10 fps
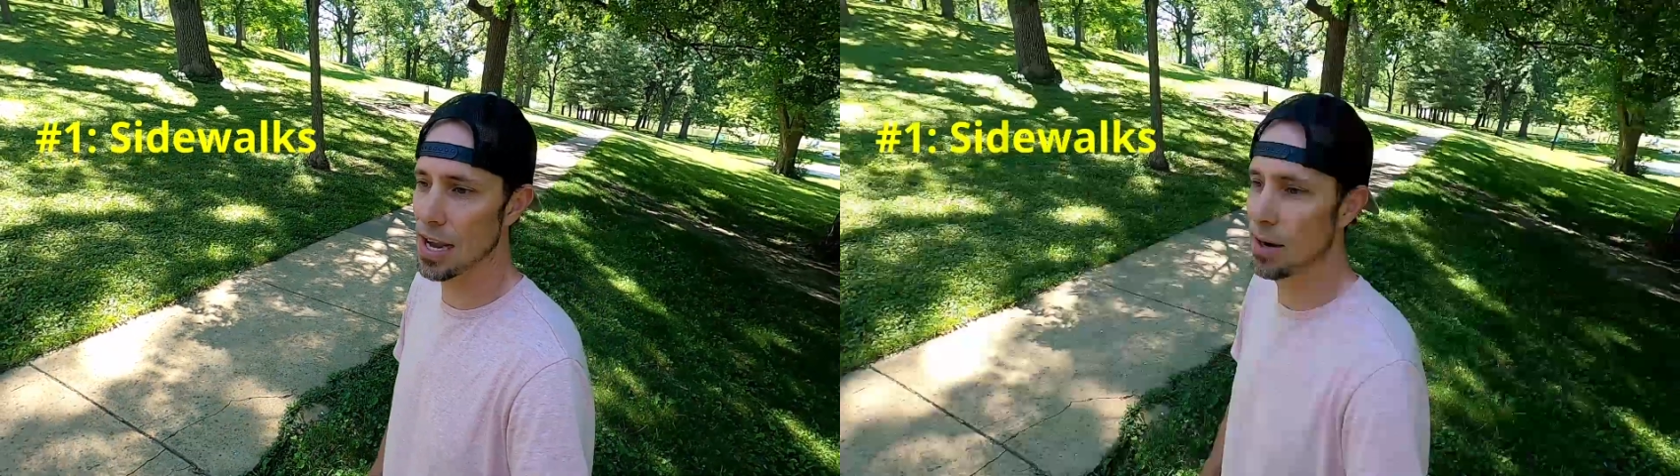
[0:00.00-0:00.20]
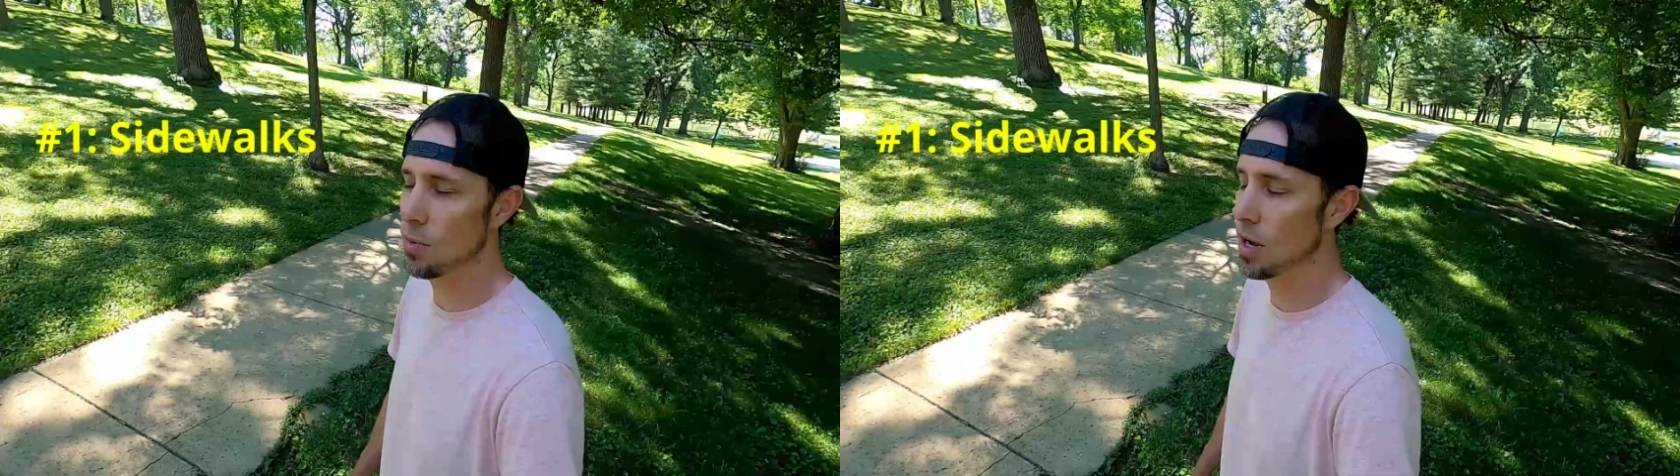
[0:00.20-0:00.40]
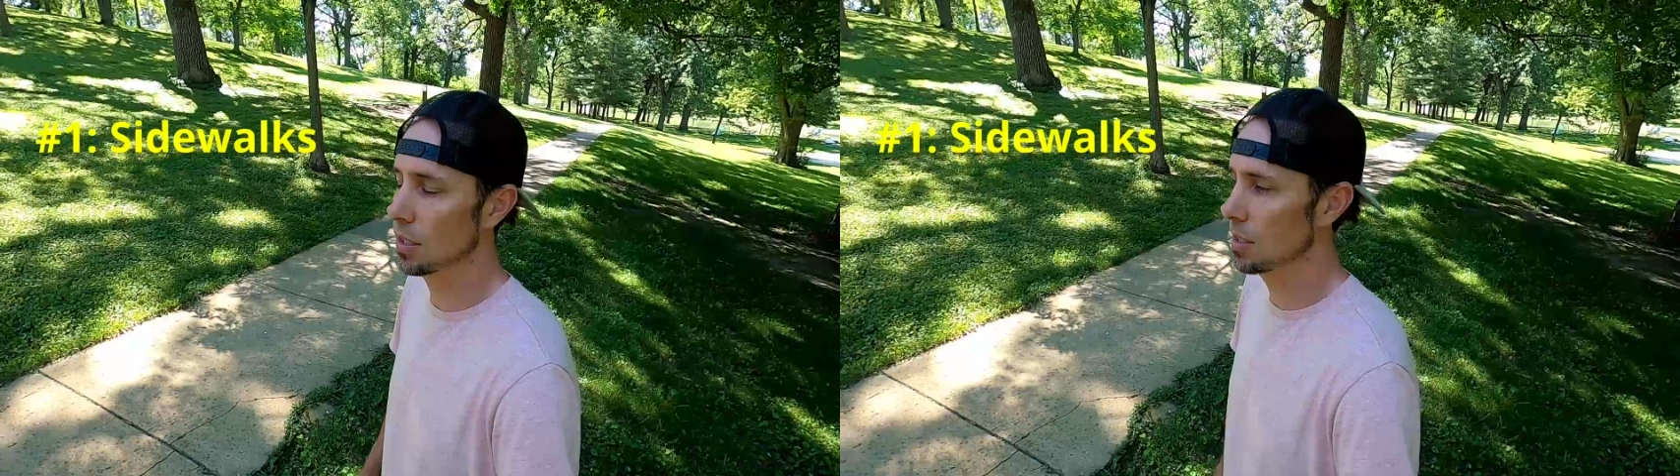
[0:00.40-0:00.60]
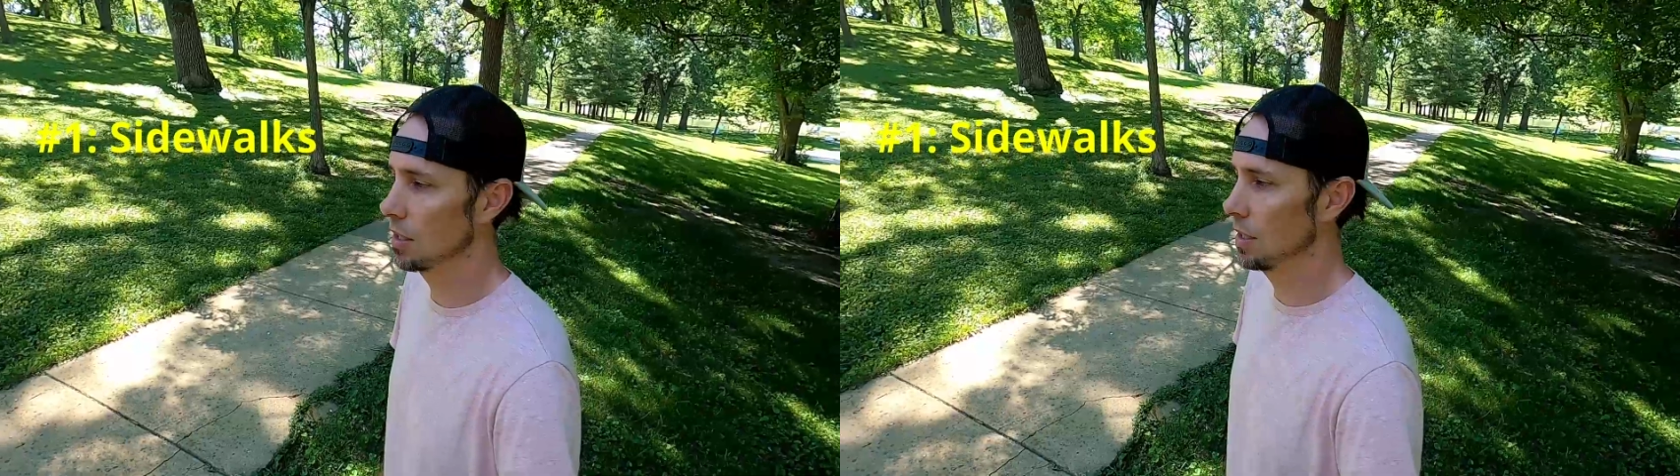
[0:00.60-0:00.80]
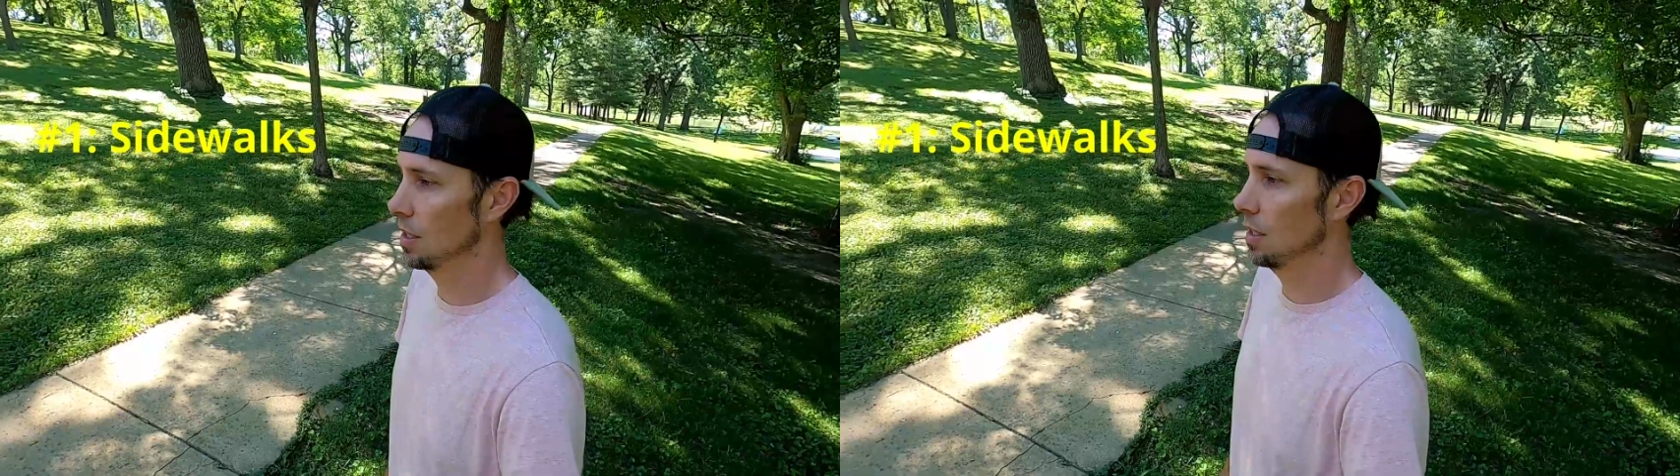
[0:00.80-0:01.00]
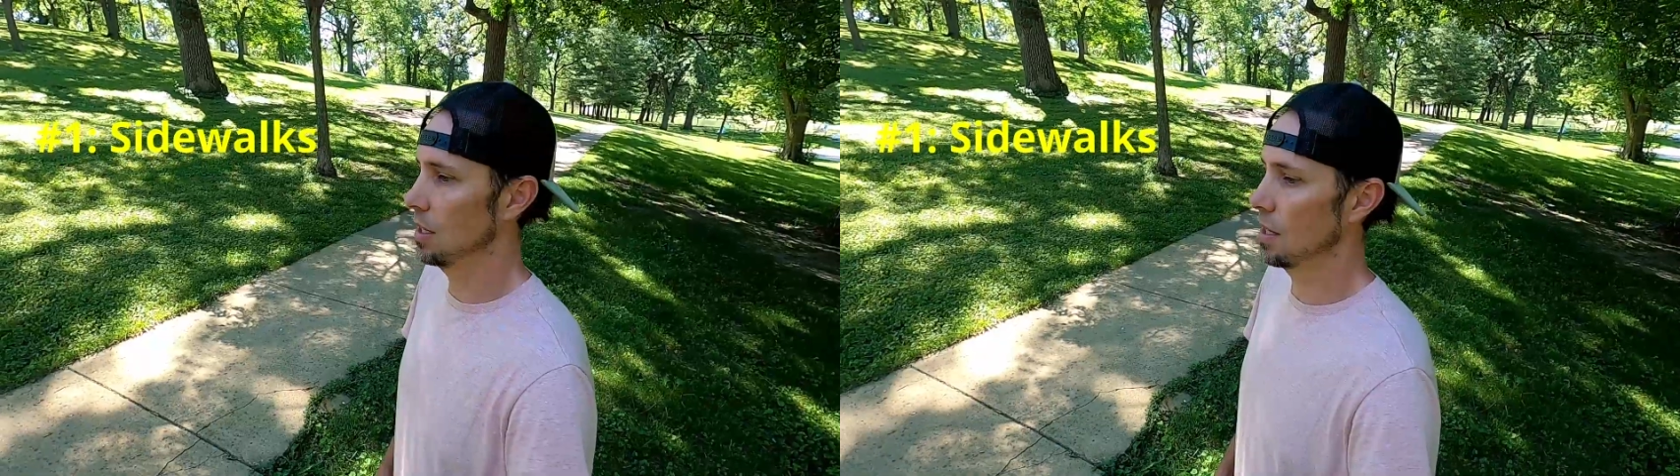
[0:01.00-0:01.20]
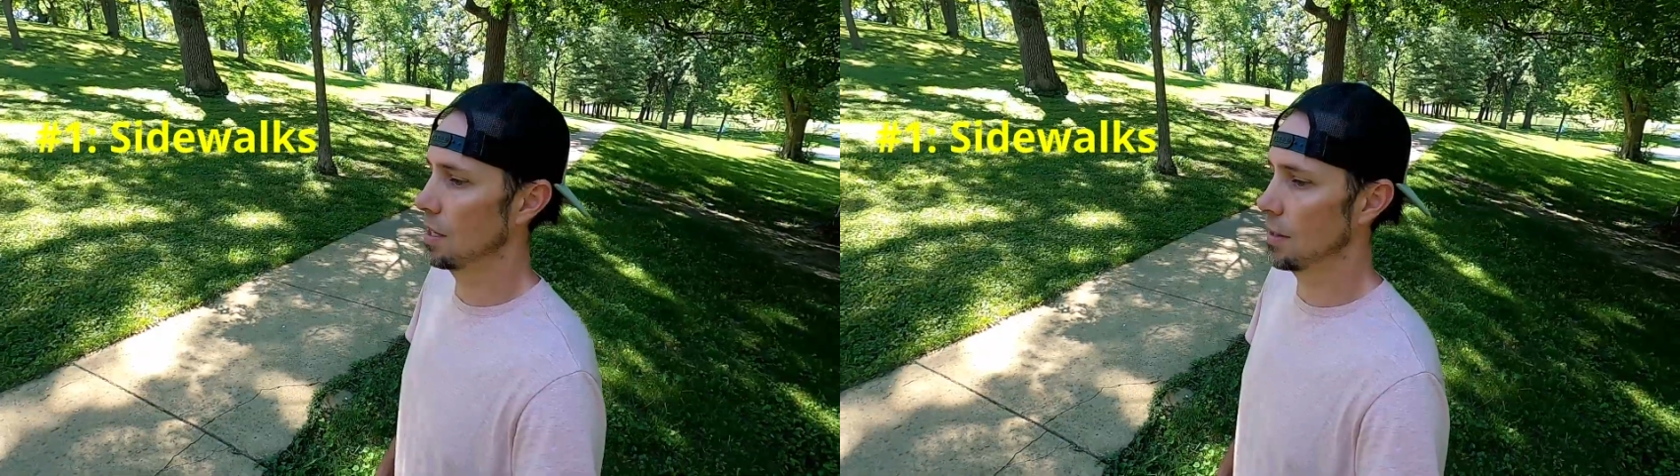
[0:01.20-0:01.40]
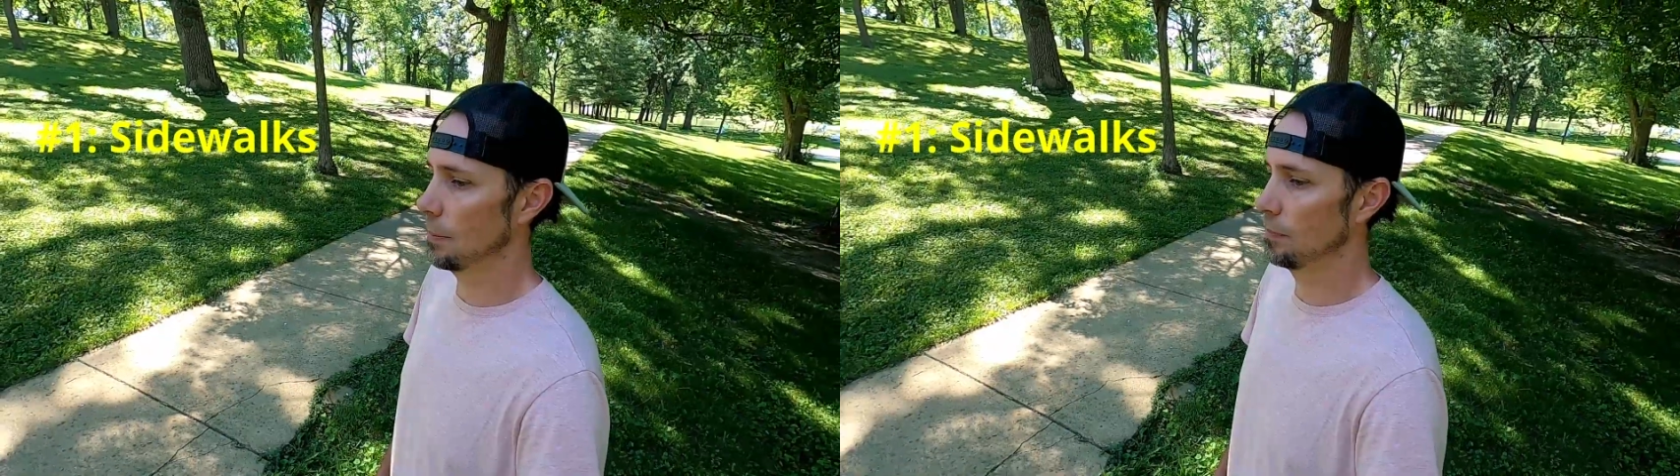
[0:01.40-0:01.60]
sidewalks
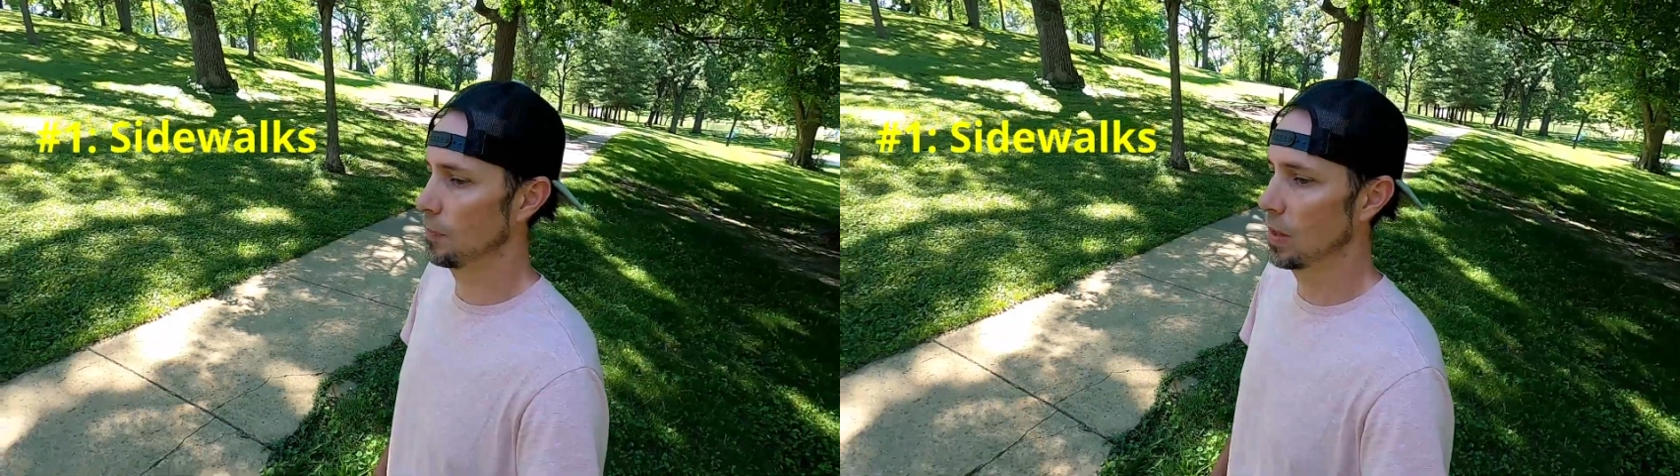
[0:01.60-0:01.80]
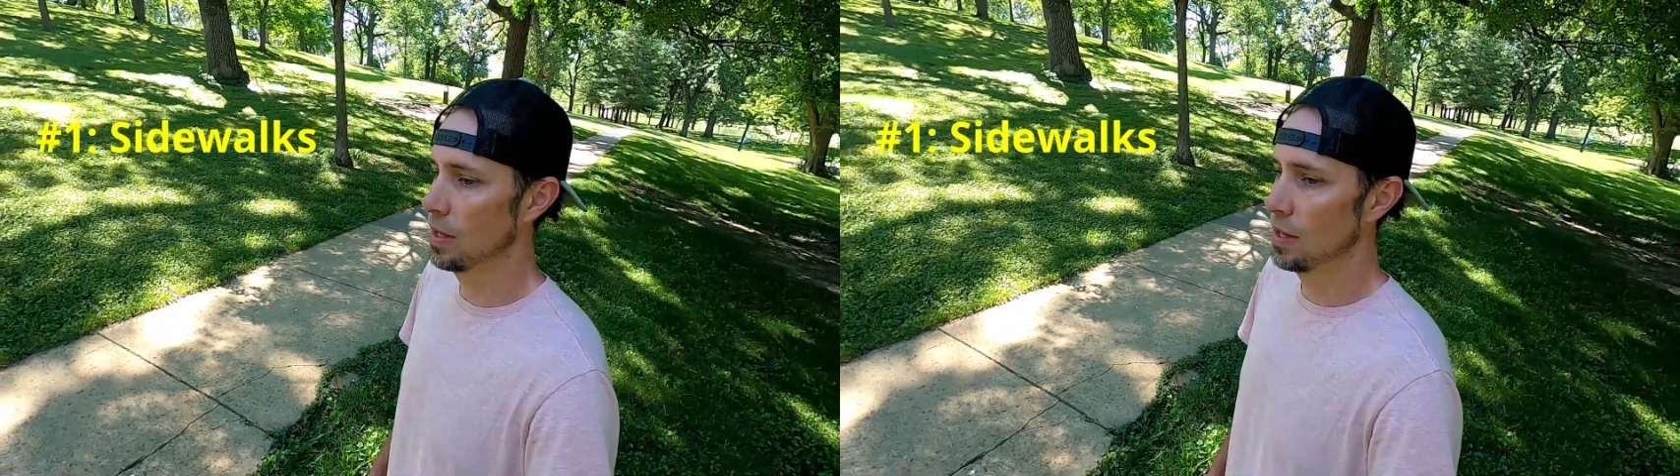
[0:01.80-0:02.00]
um,